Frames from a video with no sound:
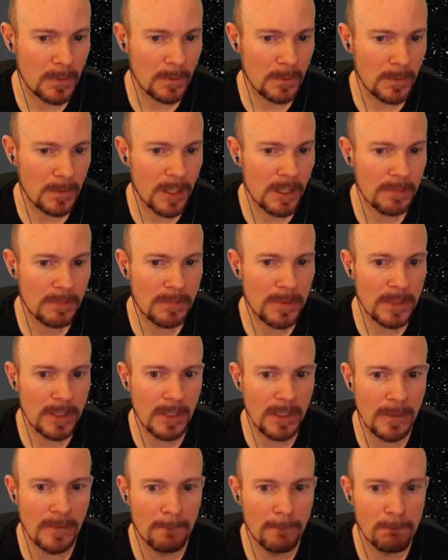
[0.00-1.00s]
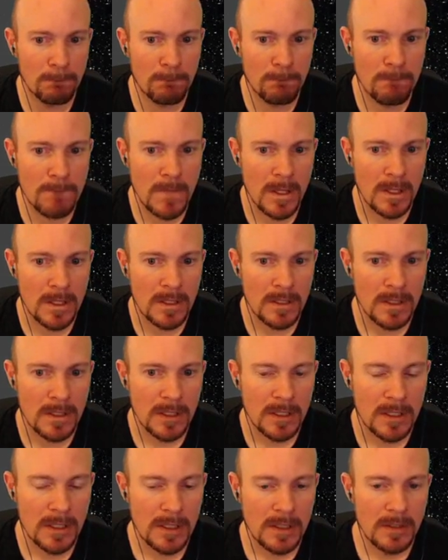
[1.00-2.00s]
Rock B.
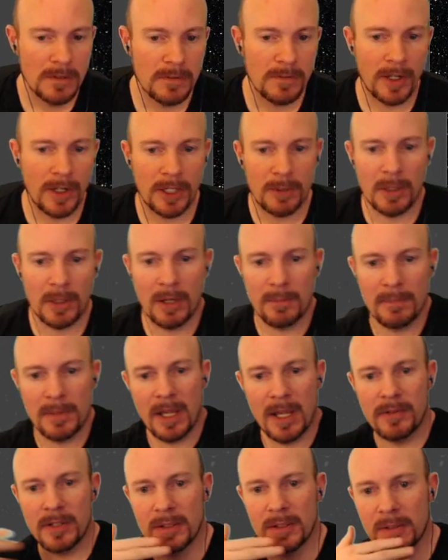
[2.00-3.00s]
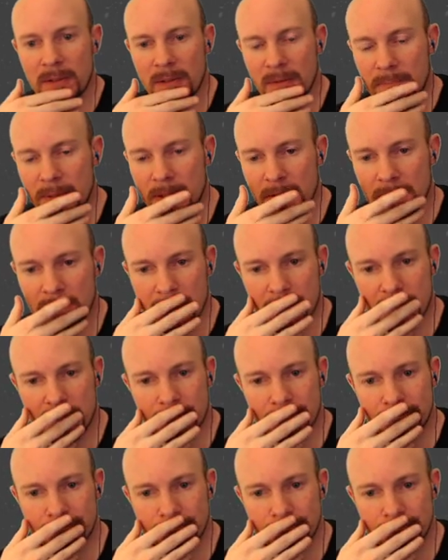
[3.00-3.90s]
Firebomb, heavy pierce.